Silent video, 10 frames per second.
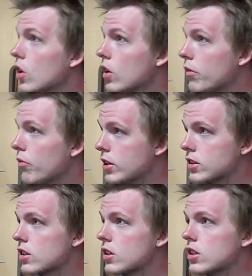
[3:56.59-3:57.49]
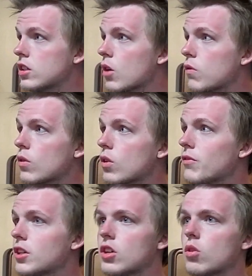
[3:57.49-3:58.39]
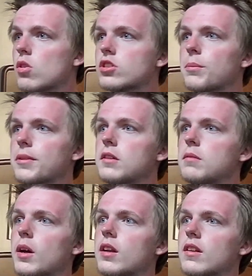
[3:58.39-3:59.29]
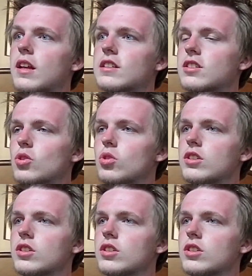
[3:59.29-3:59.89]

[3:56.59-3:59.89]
visit here for a video or something. But that's the only other